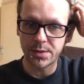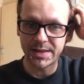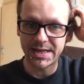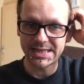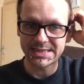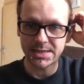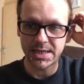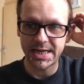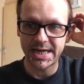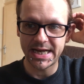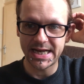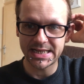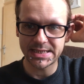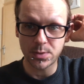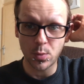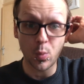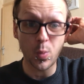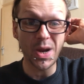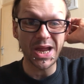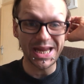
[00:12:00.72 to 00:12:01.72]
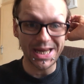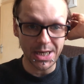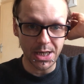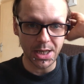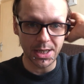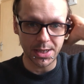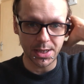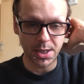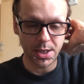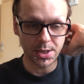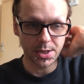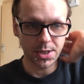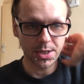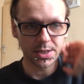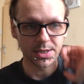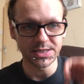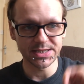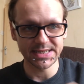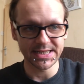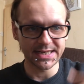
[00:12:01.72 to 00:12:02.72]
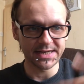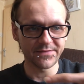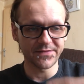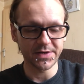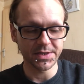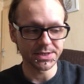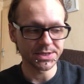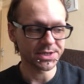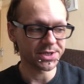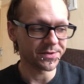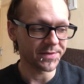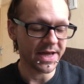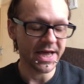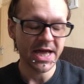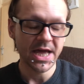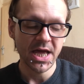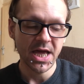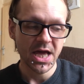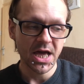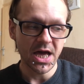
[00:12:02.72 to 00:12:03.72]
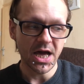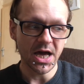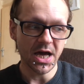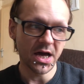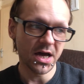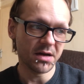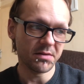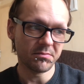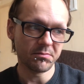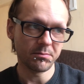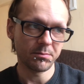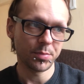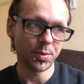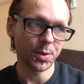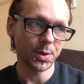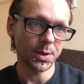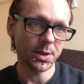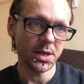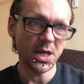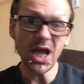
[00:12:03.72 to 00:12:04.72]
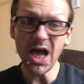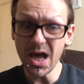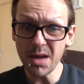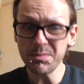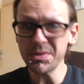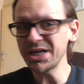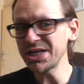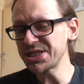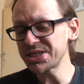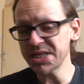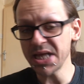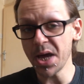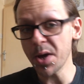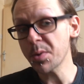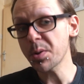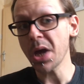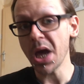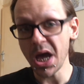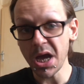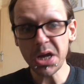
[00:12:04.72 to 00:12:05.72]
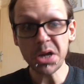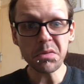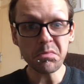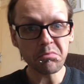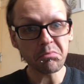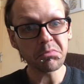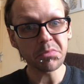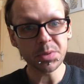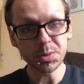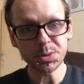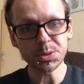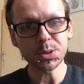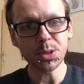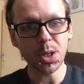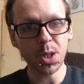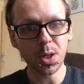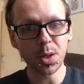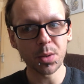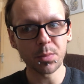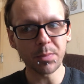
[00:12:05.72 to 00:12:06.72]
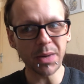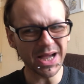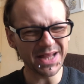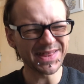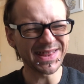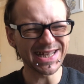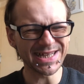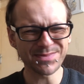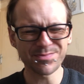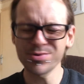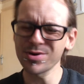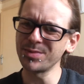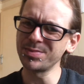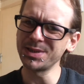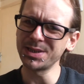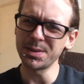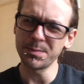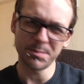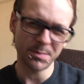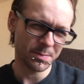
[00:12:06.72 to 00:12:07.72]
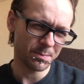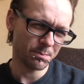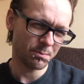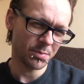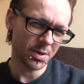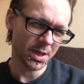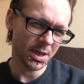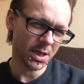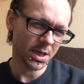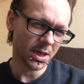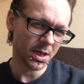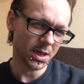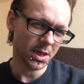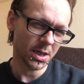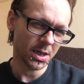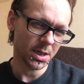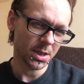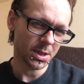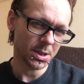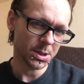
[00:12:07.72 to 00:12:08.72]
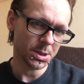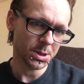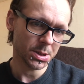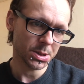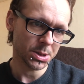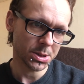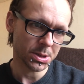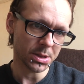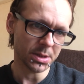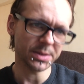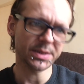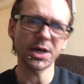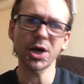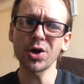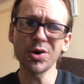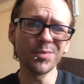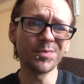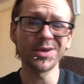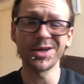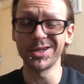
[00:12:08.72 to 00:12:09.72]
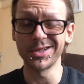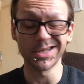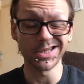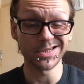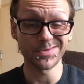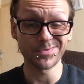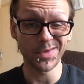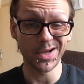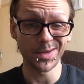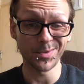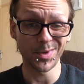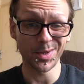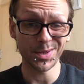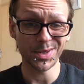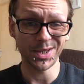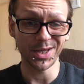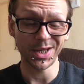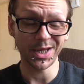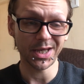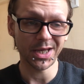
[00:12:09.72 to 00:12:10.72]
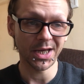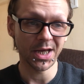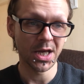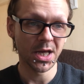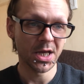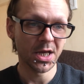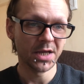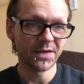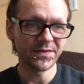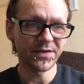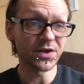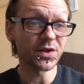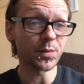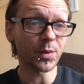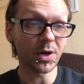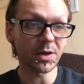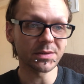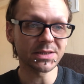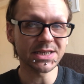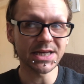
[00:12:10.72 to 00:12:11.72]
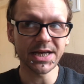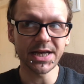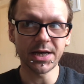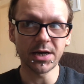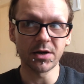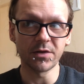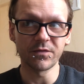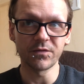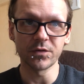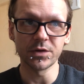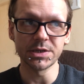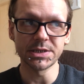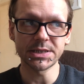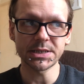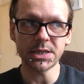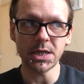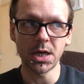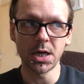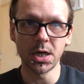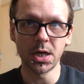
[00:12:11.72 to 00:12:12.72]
know, it has a weight and a significance to it. But yeah, I managed that okay. So, but I think that's probably the biggest. There could be others, but I'm not thinking. The other one I was thinking of was